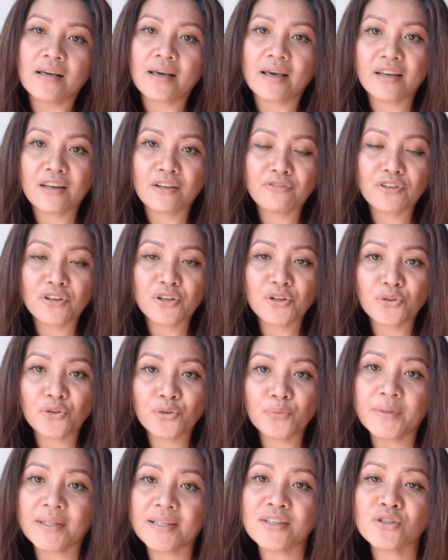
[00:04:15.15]
And if you
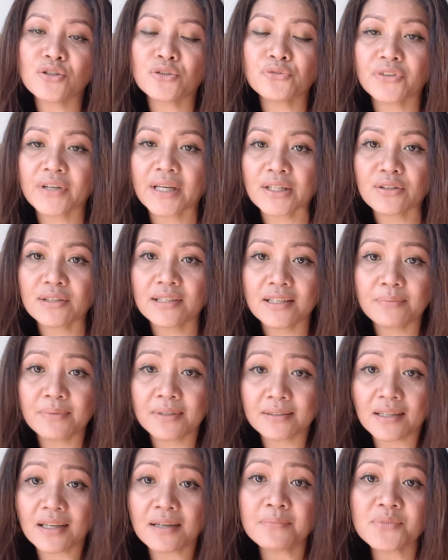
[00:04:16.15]
do, please don't forget to leave
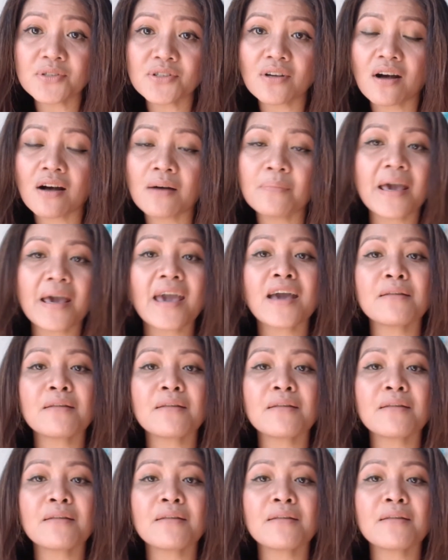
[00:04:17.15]
a thumbs up,